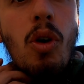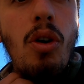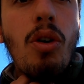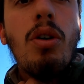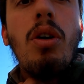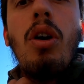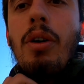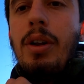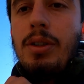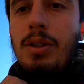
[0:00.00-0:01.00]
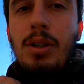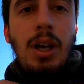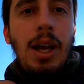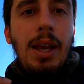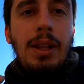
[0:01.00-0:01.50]
more order.
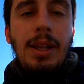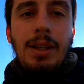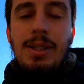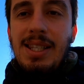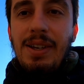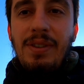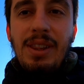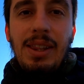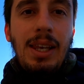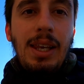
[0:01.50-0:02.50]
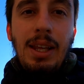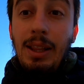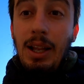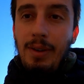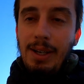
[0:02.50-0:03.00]
I did 17
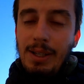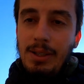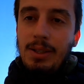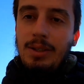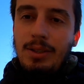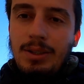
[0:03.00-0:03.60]
deliveries,